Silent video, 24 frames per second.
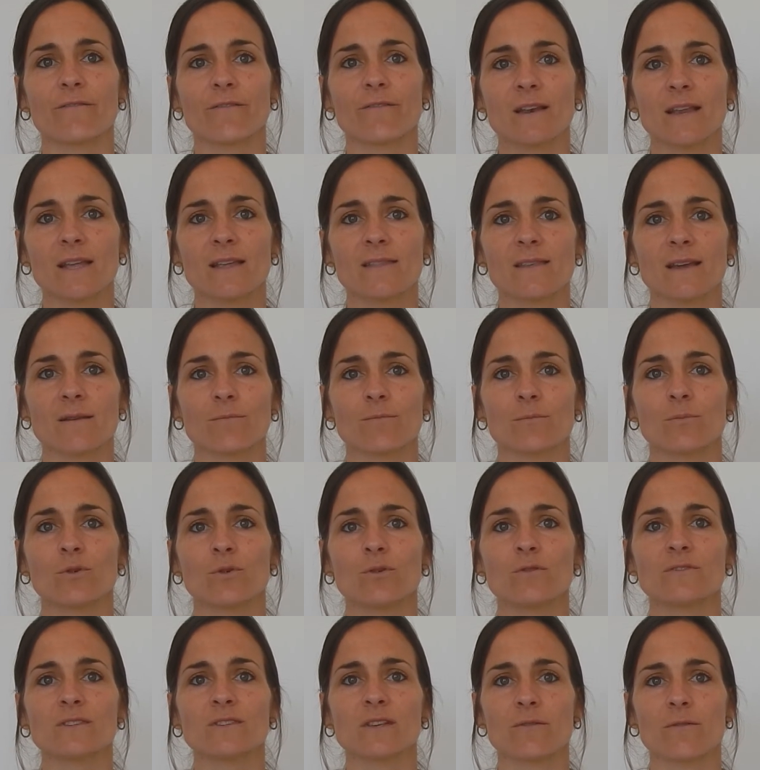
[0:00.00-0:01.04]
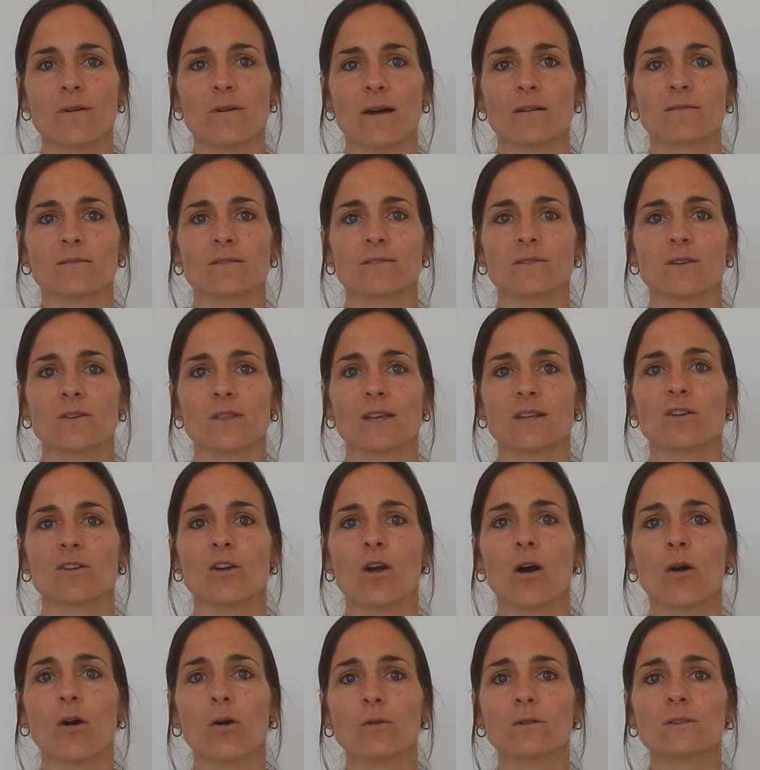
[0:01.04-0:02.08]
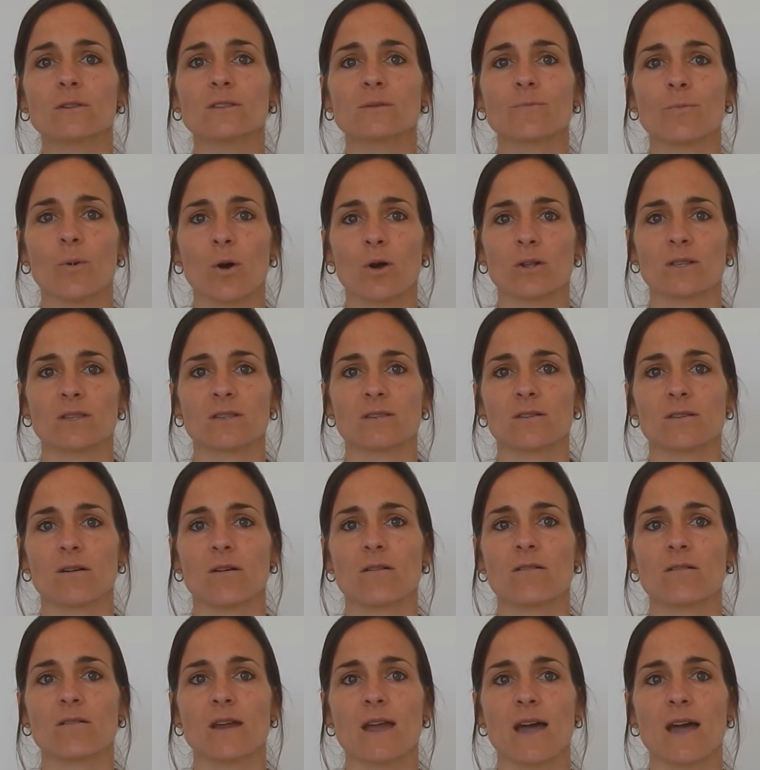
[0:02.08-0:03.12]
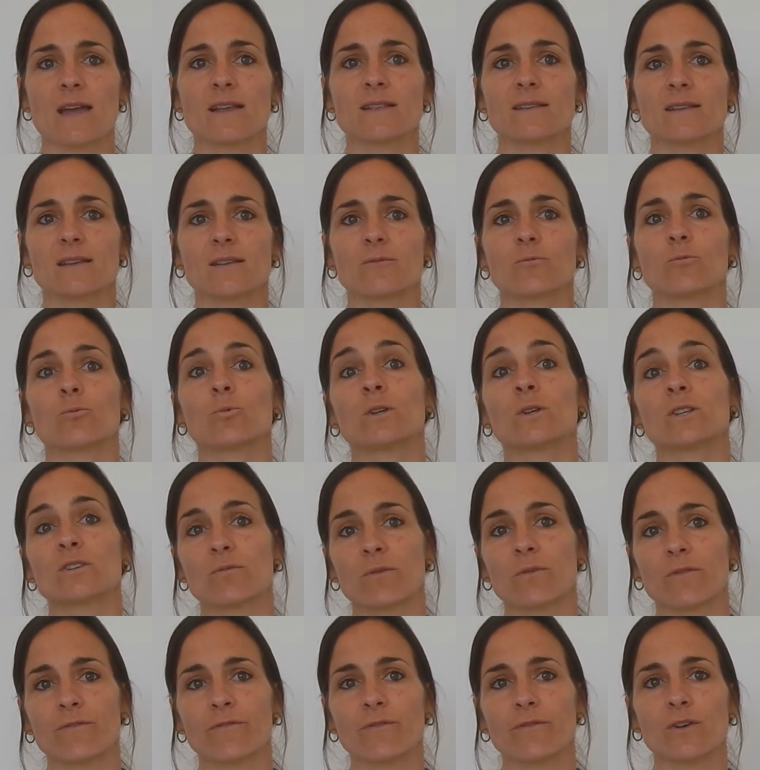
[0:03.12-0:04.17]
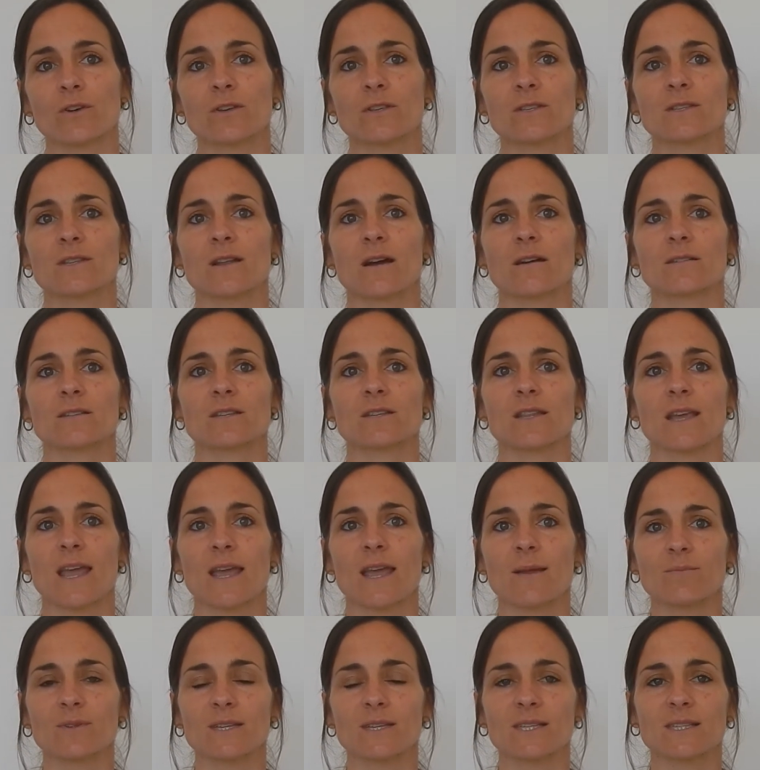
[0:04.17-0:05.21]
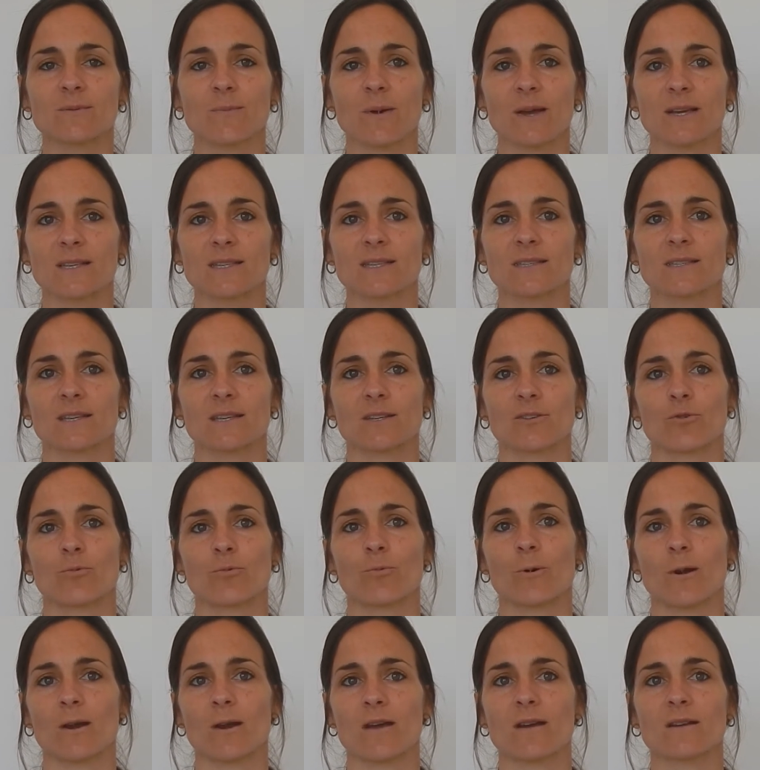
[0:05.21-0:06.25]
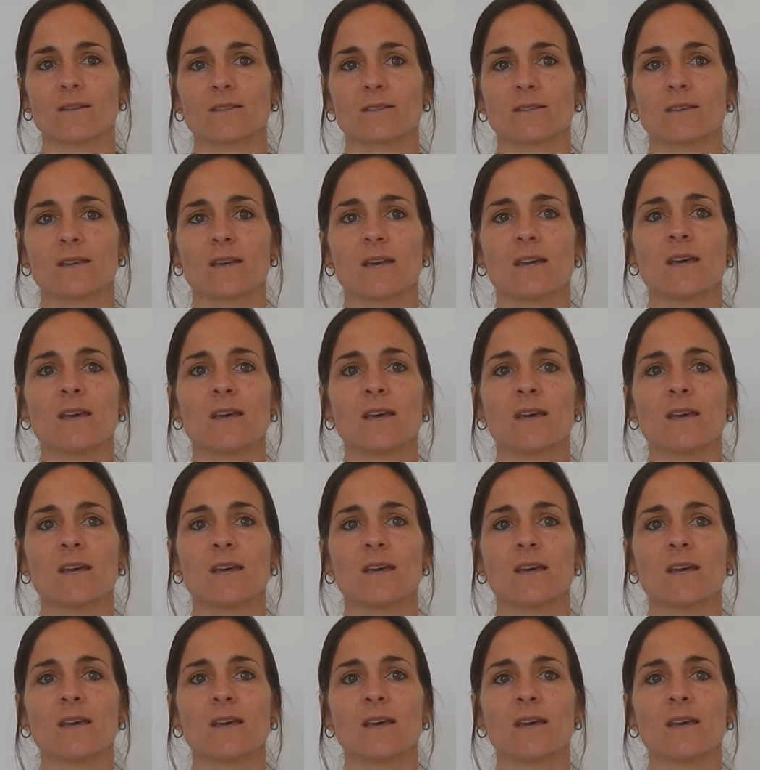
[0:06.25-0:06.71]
filling that moves around so that cold spots are created, which refers now to the empty spaces in your product.